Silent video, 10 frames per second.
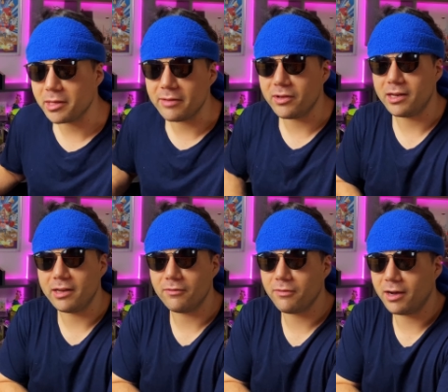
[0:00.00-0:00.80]
even
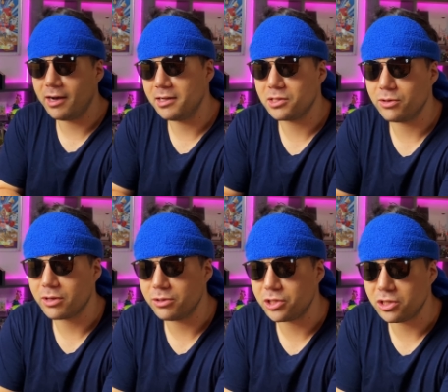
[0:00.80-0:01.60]
in uh,
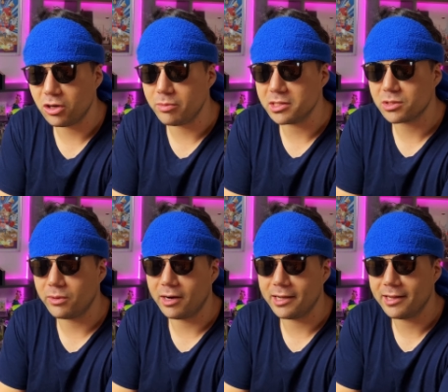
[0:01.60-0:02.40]
Tokyo Shinobi
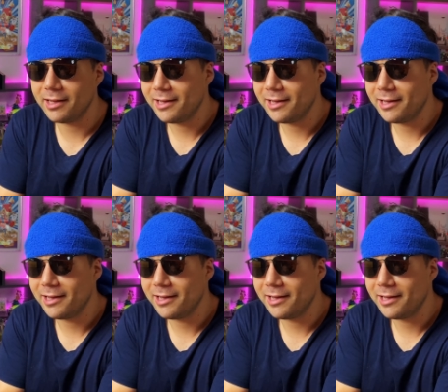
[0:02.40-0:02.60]
Squad